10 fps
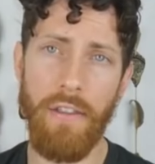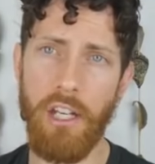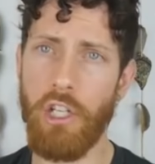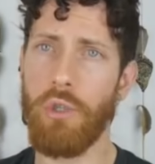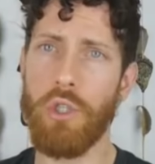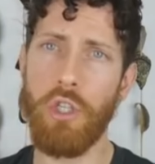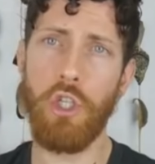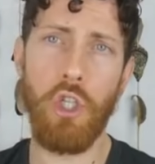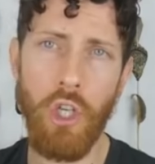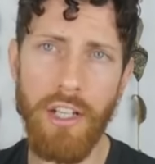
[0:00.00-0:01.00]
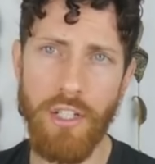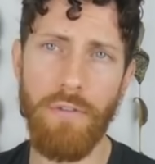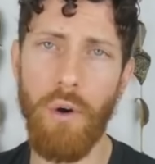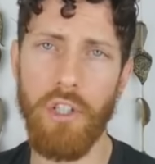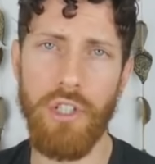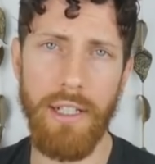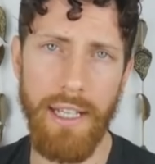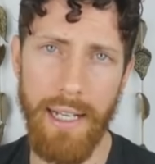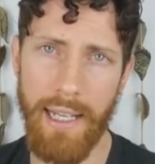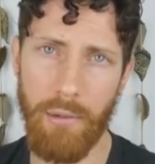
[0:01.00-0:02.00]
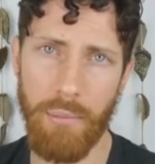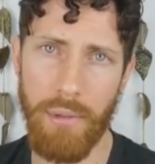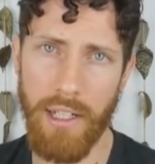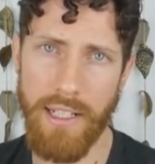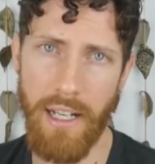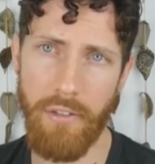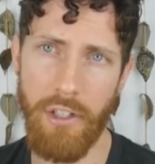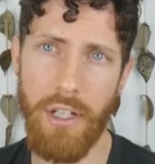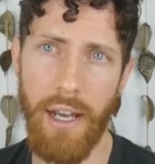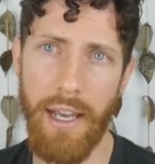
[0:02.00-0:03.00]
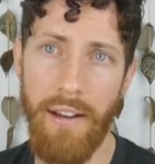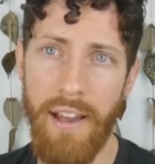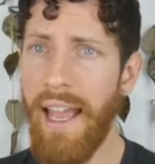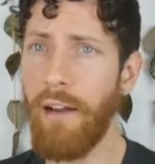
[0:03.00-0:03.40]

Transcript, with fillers: then you should just focus on getting animal products out of your diet